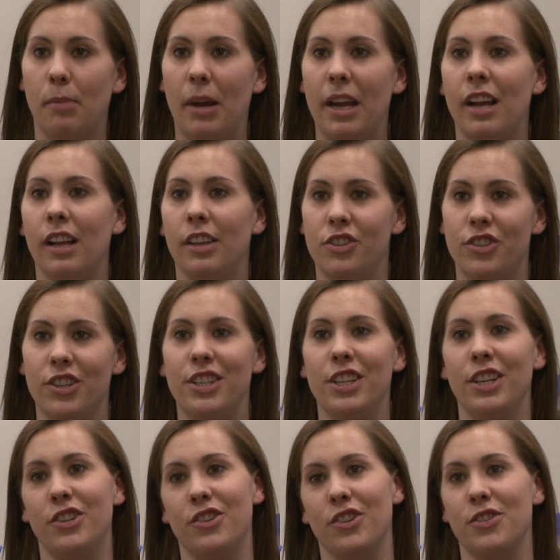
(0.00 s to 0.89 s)
biology
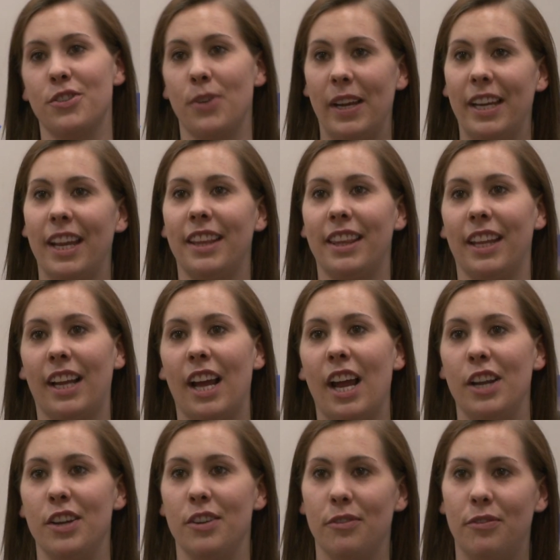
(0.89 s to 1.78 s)
teacher, so I get the
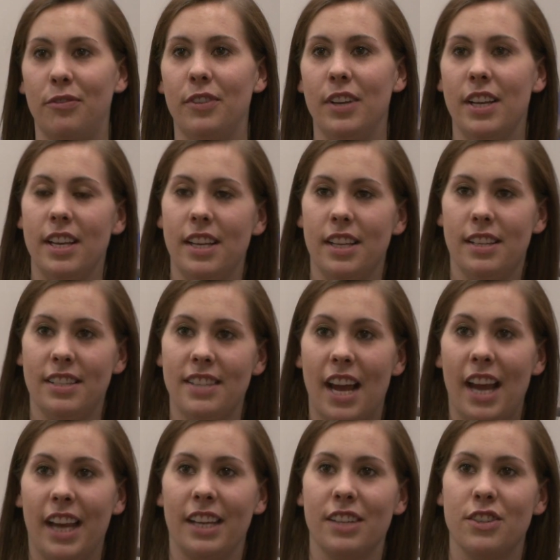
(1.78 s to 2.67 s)
kind of
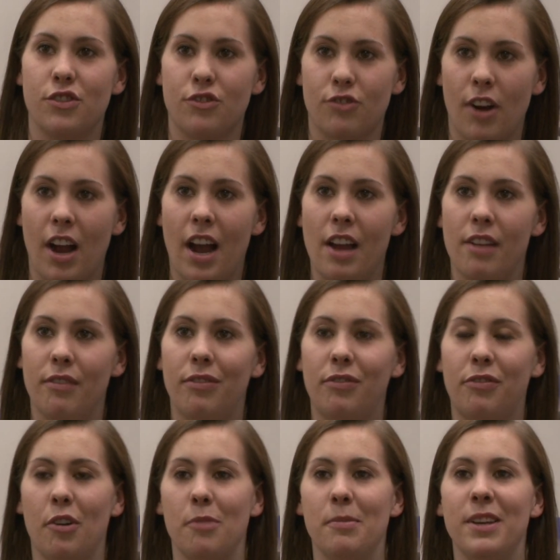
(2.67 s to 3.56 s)
science drive
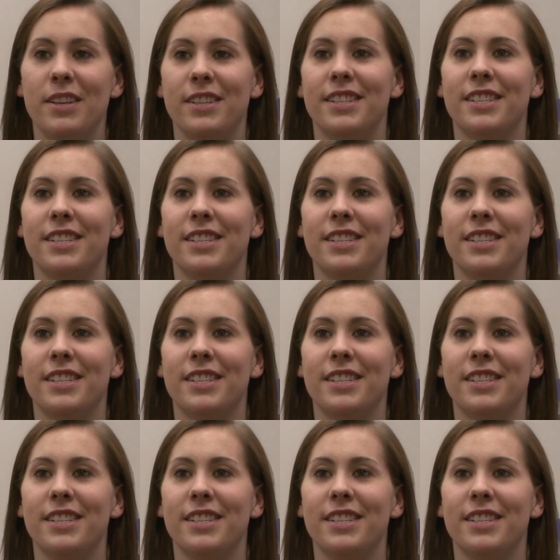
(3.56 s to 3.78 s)
from his